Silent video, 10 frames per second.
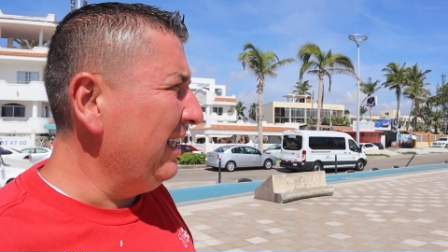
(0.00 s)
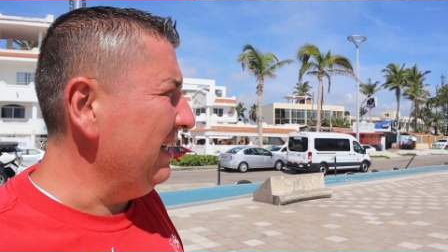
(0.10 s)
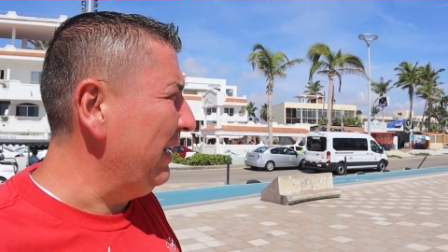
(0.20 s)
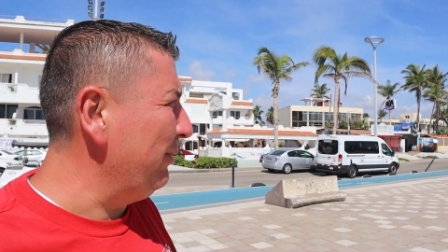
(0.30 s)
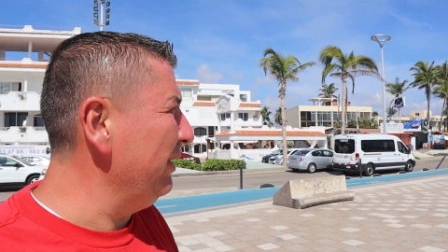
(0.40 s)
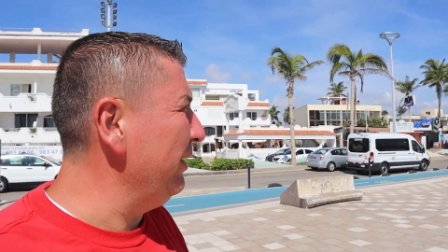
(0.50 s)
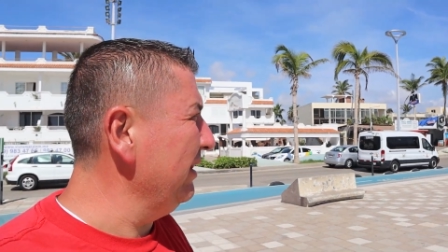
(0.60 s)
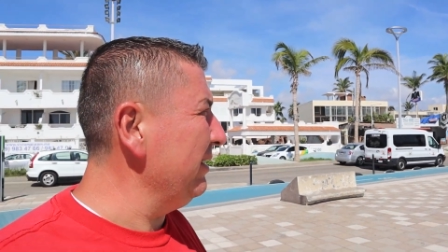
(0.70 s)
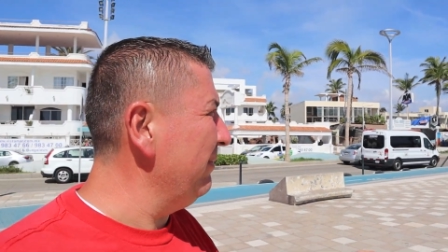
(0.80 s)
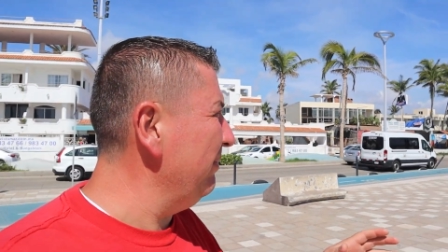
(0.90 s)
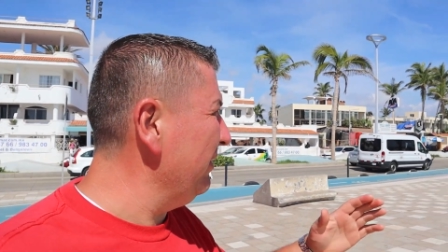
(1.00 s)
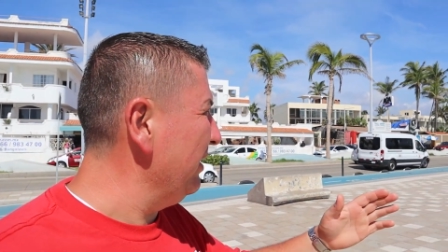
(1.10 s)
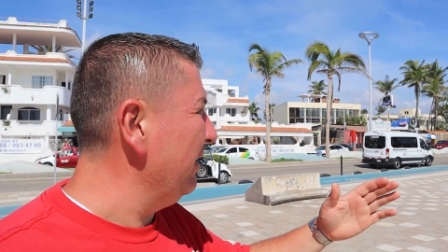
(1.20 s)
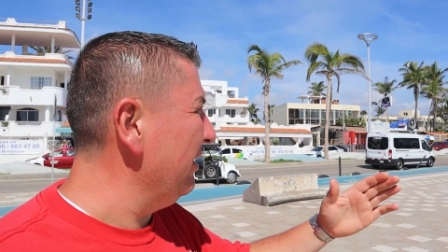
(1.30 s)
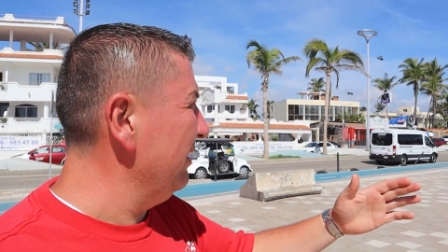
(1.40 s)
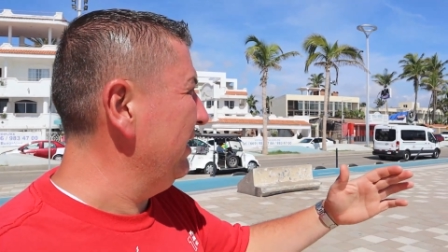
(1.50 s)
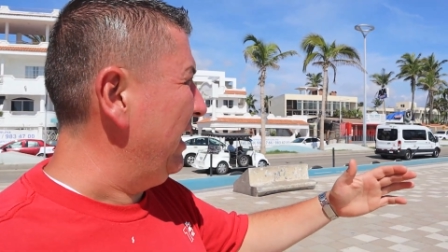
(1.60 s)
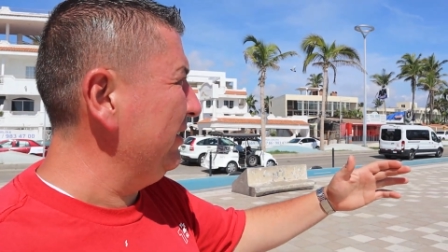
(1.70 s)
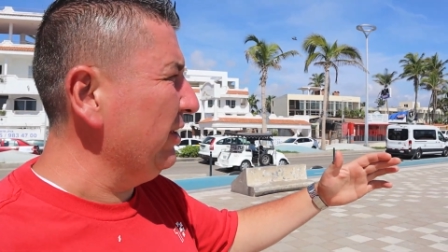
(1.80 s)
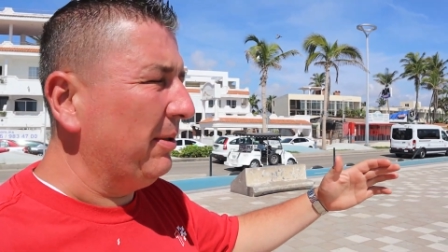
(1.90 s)
And now we're here at the
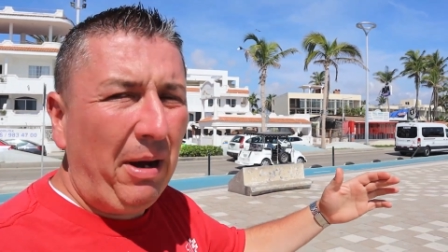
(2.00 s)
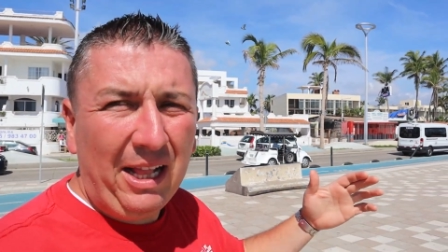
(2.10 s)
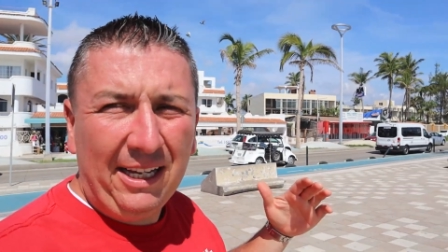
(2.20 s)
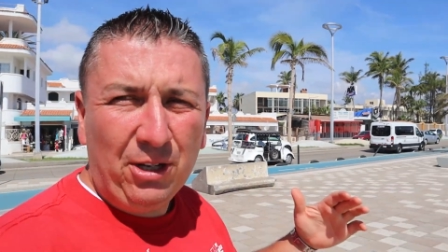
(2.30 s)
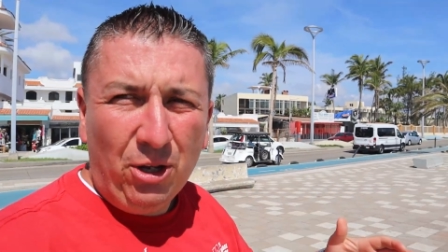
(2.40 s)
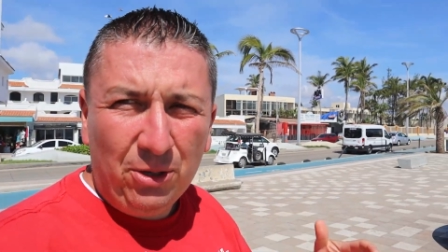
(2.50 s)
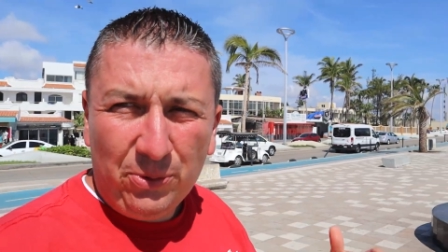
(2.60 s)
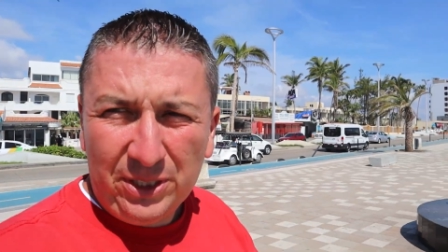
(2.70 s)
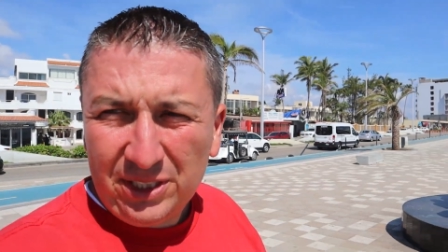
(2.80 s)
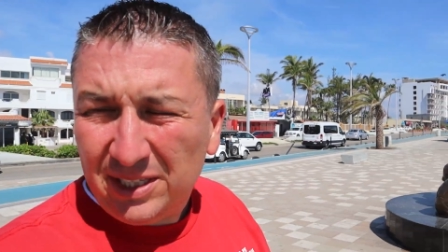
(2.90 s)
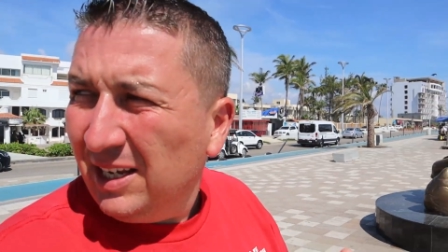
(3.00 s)
edge of the Malecón, which,